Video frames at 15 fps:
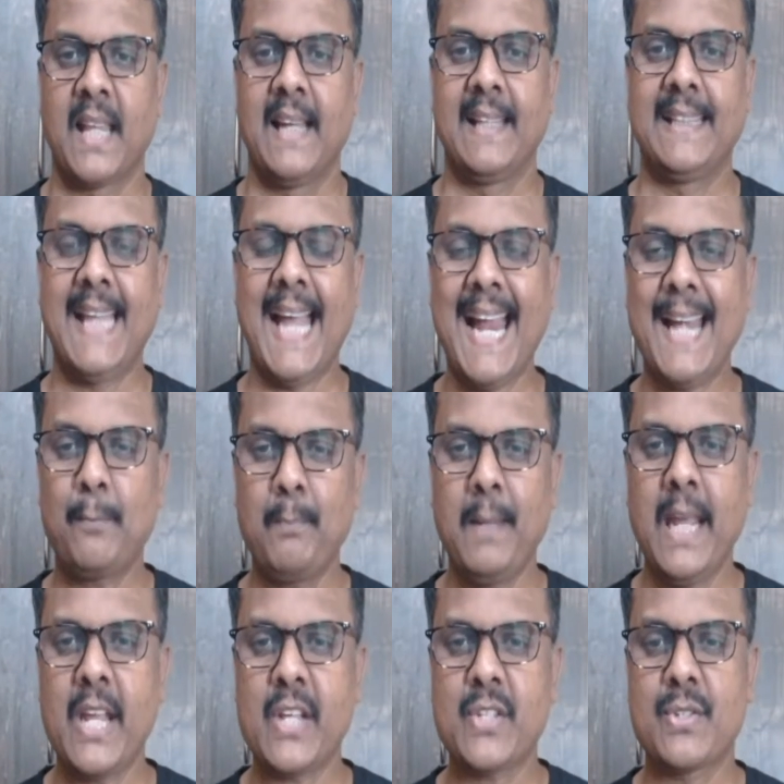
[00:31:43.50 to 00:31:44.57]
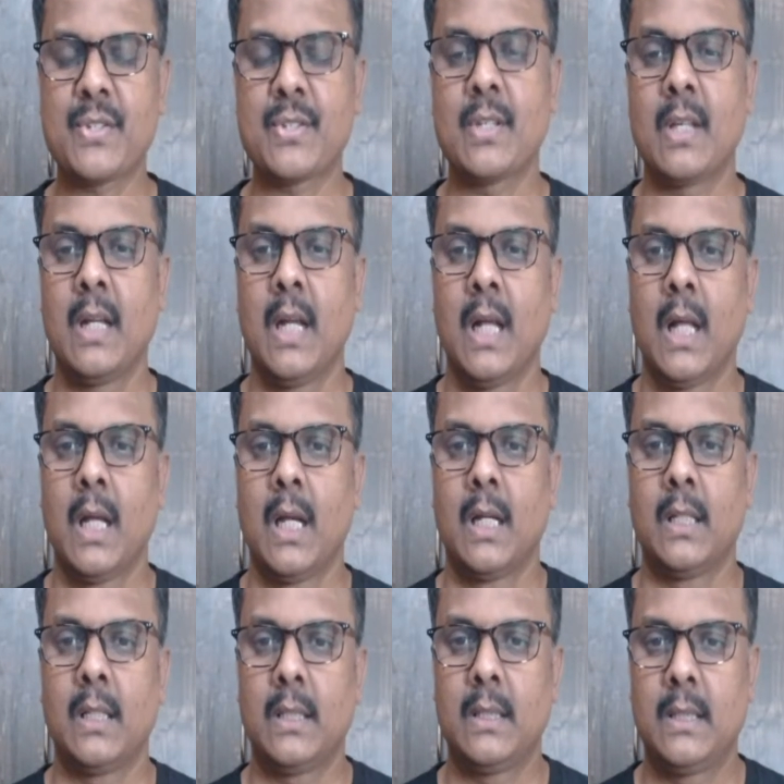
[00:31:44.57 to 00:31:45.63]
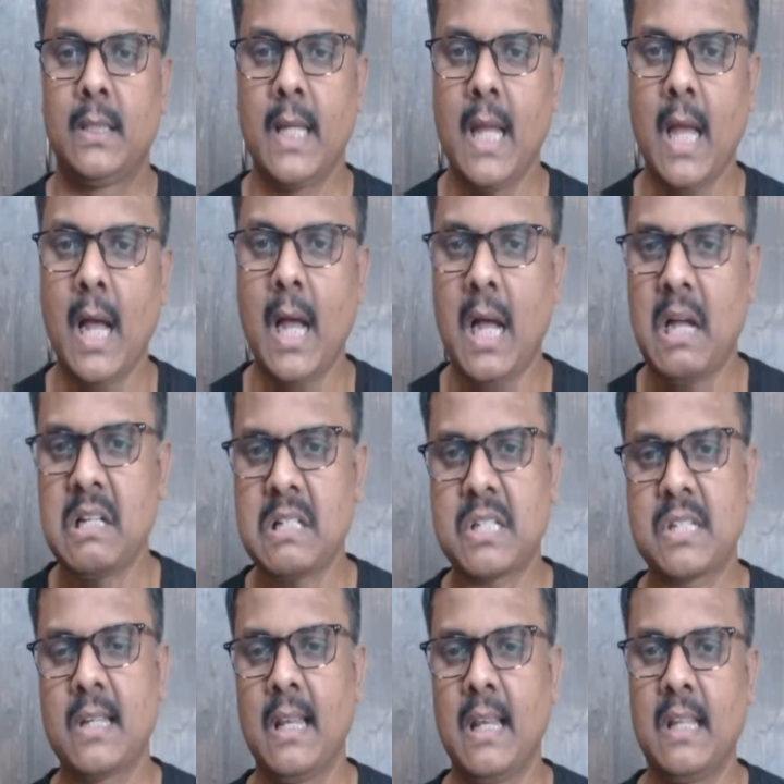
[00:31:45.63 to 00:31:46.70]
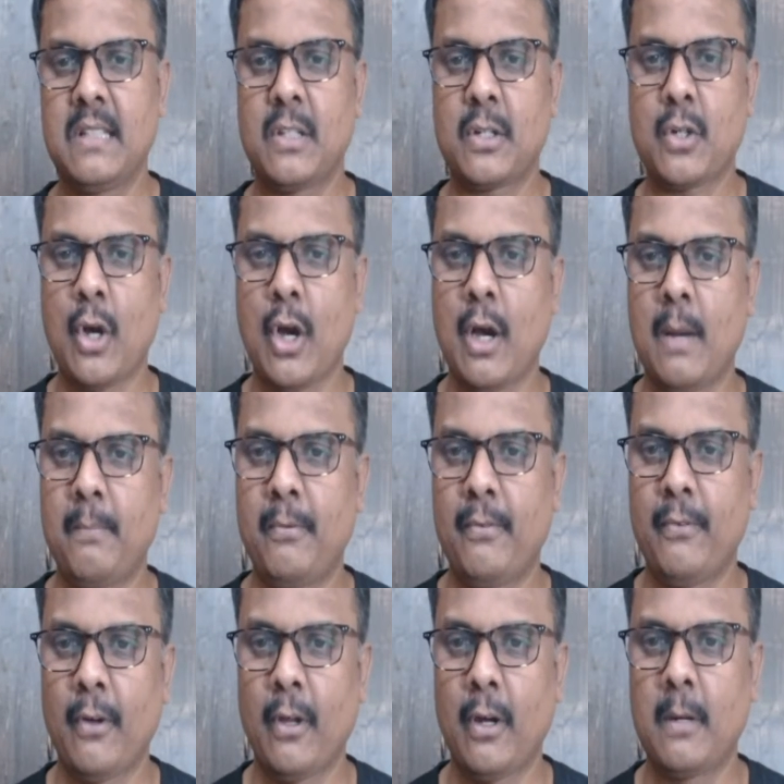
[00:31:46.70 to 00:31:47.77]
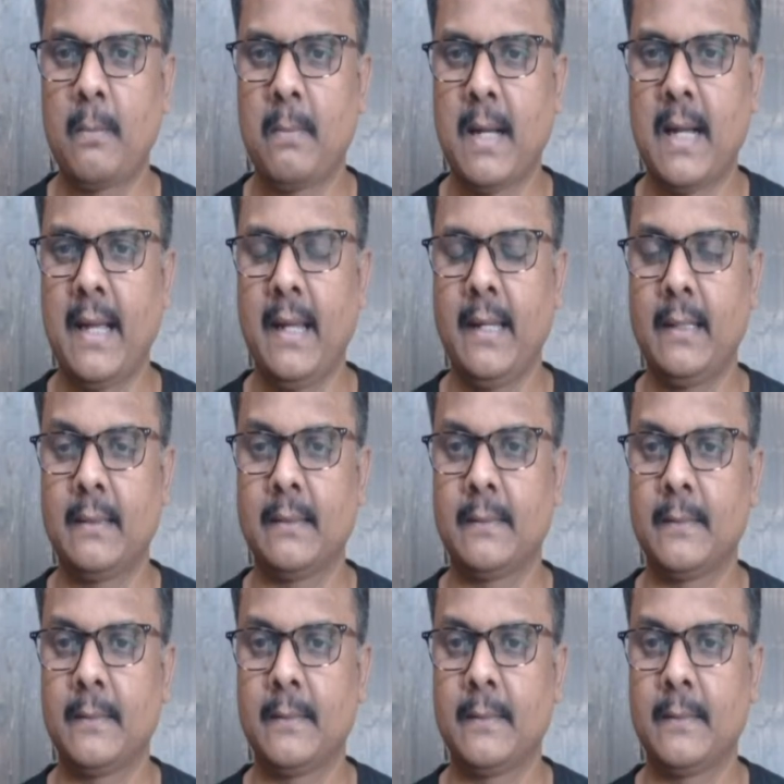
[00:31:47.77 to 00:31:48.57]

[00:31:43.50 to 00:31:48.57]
That makes Diya still at the top, followed by